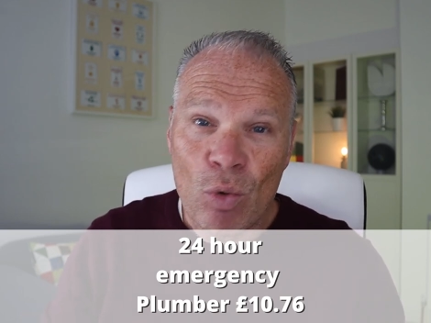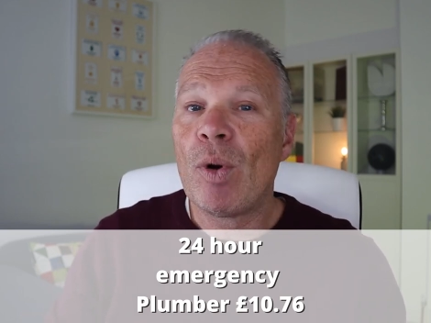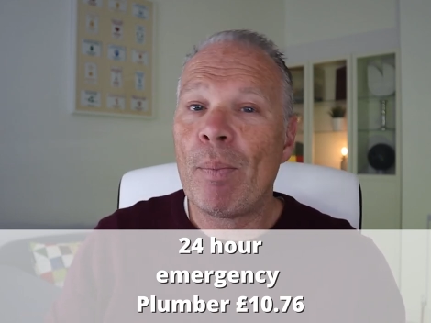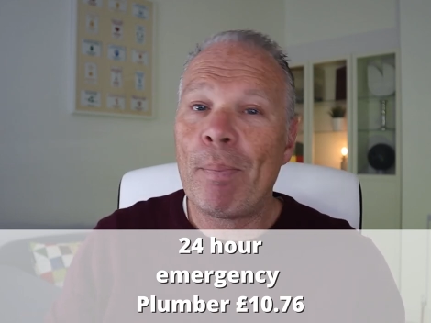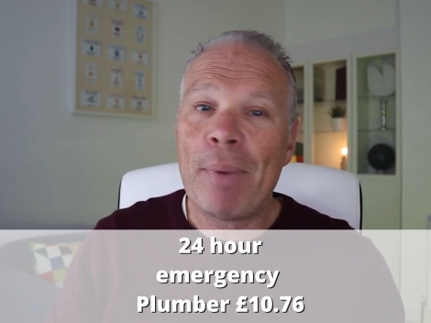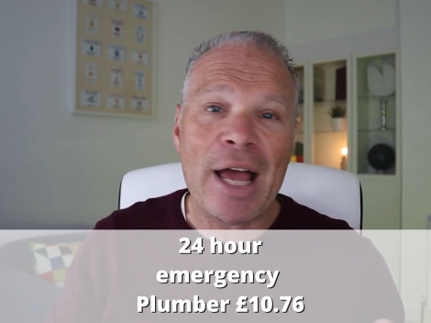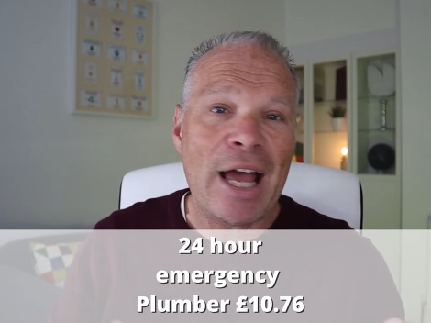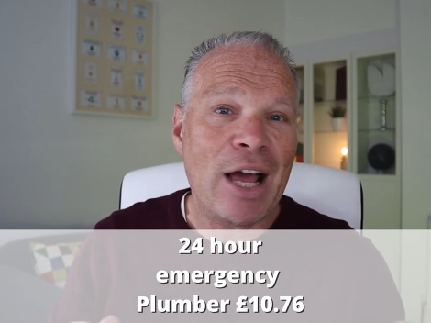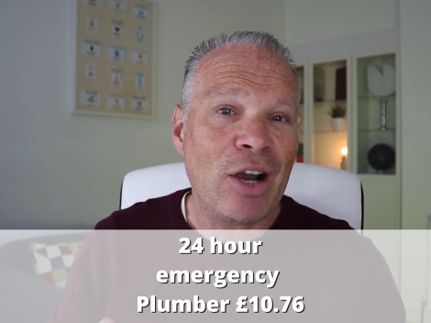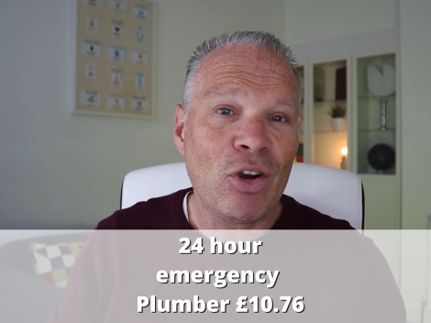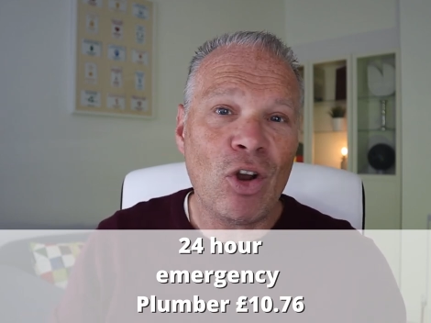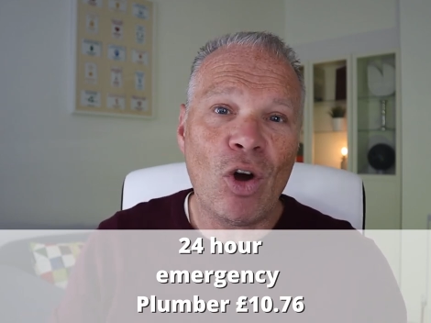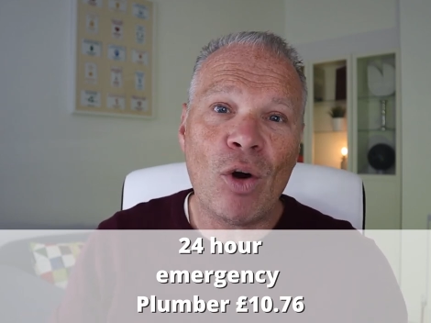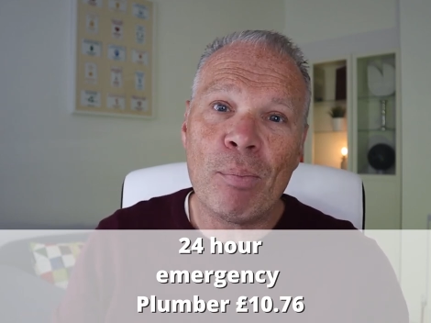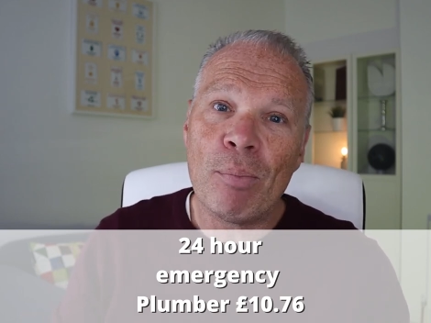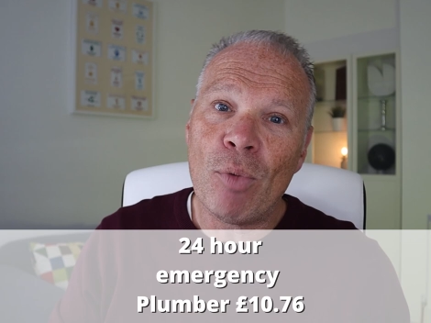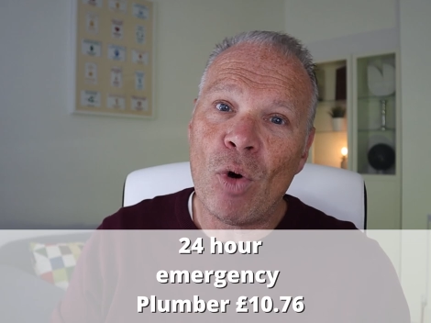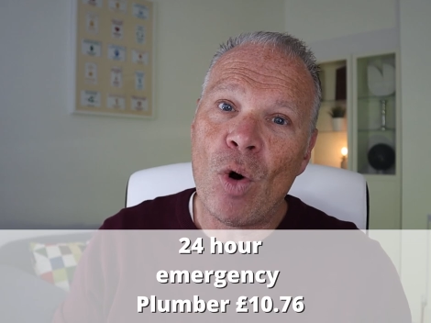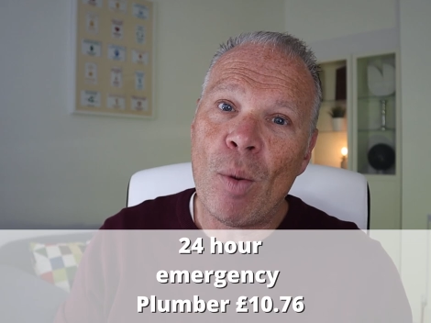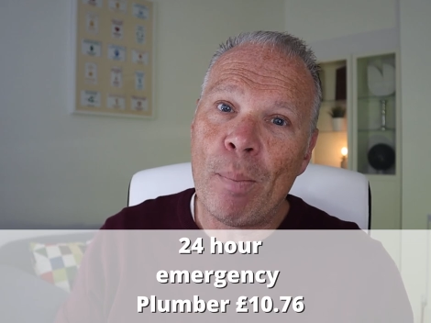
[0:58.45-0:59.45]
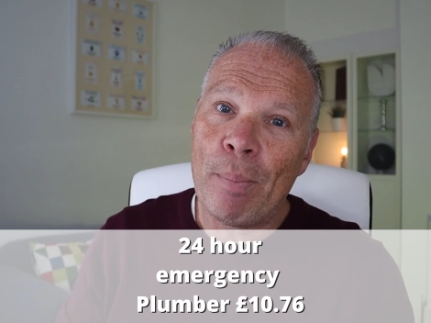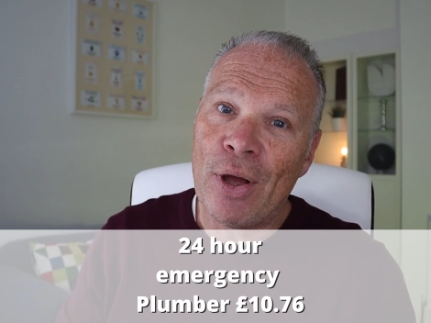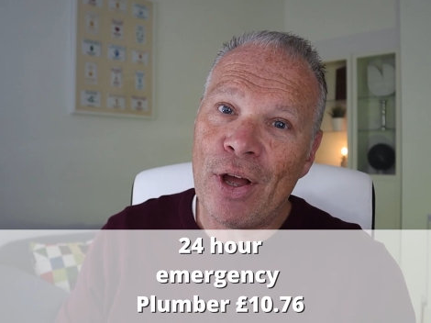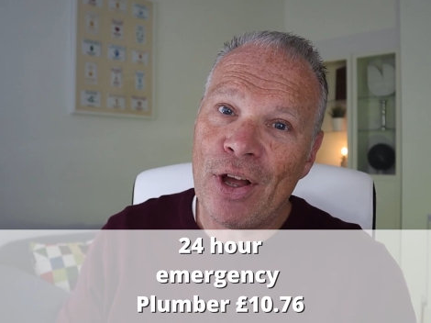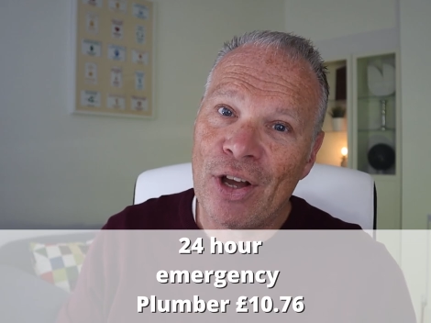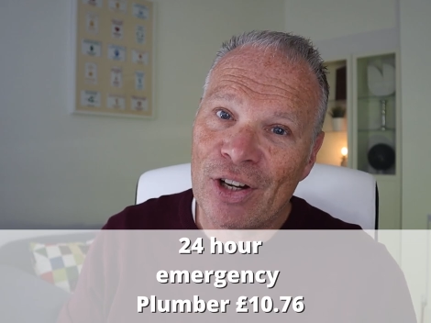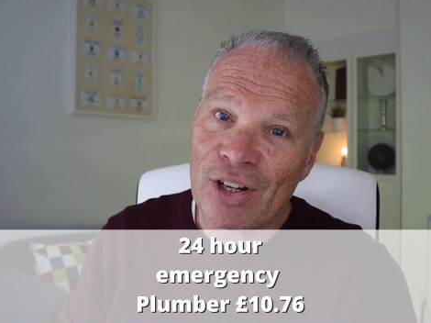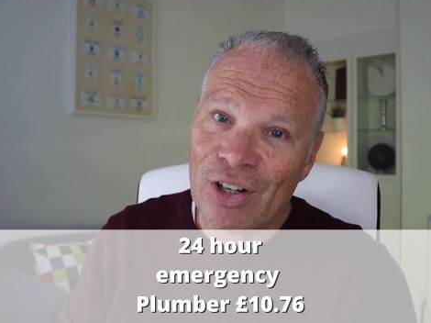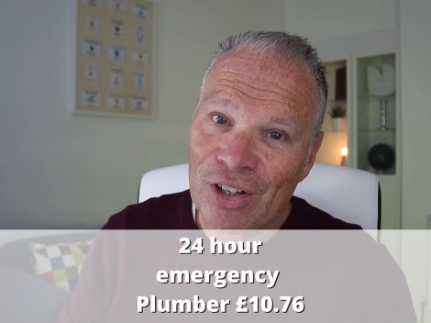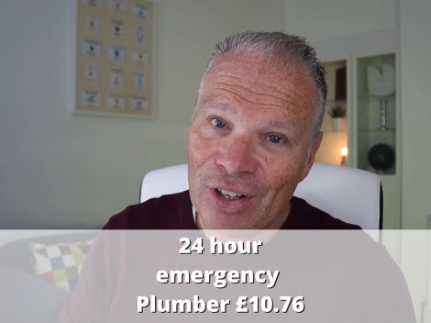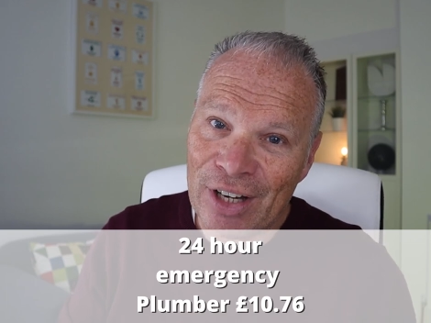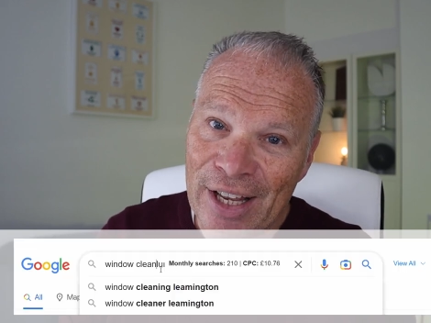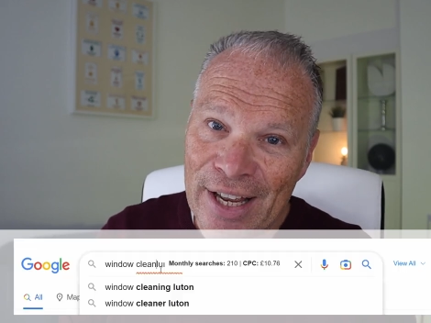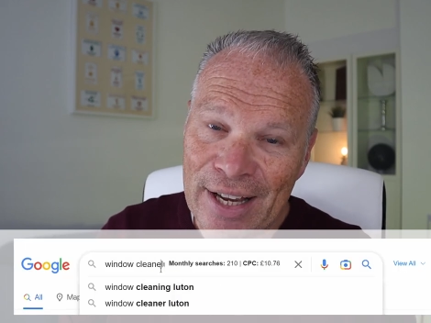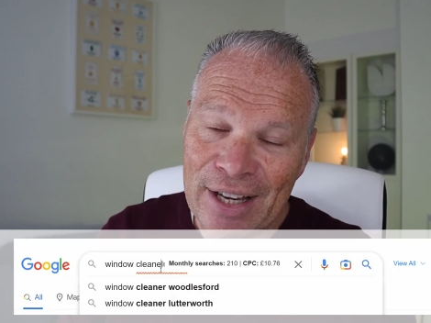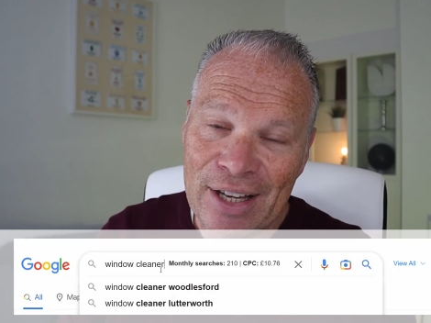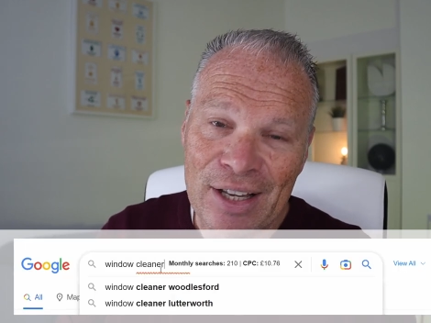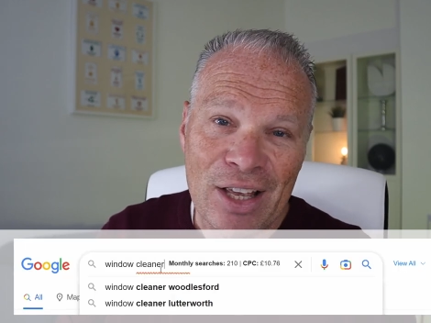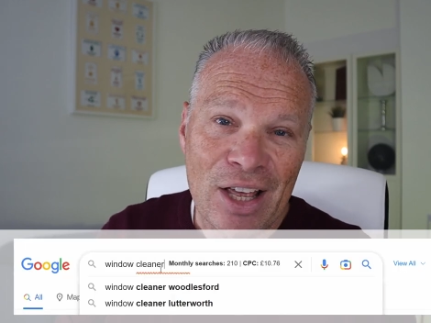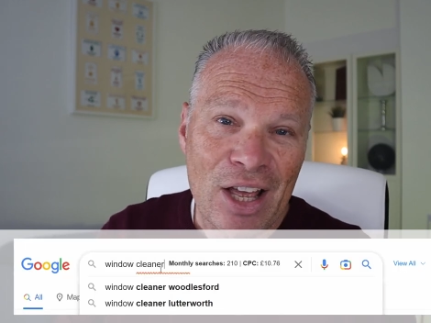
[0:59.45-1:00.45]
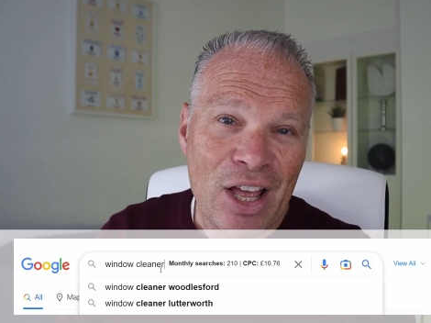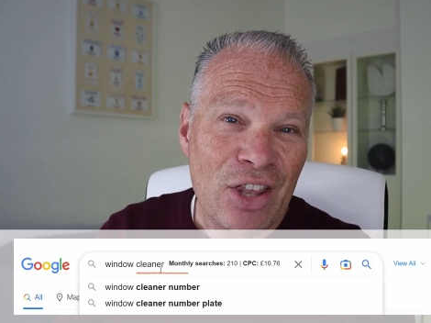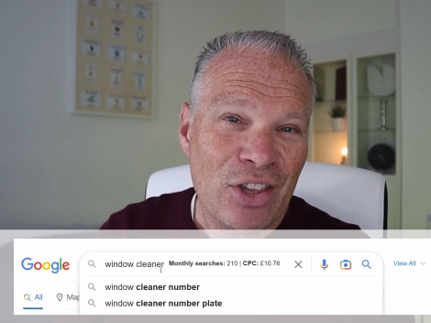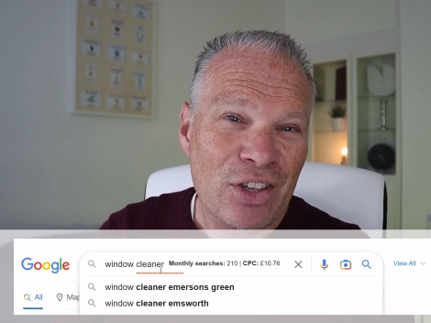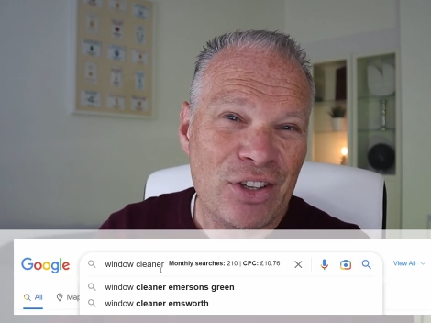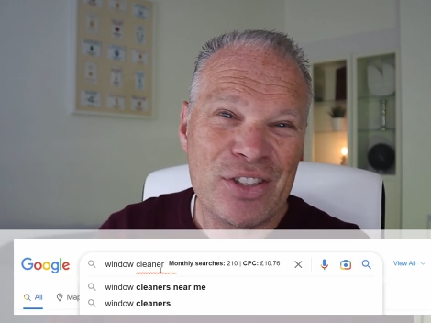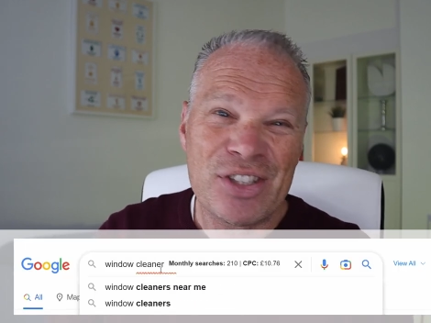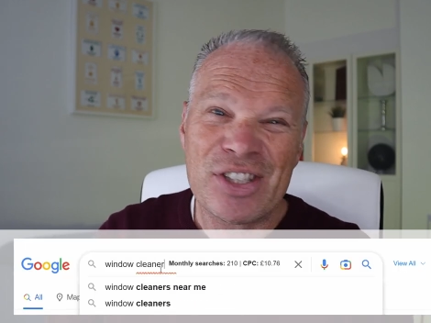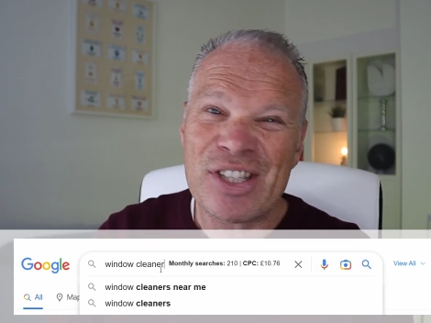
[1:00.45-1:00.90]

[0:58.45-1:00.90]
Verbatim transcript: will pay a lot more per click than,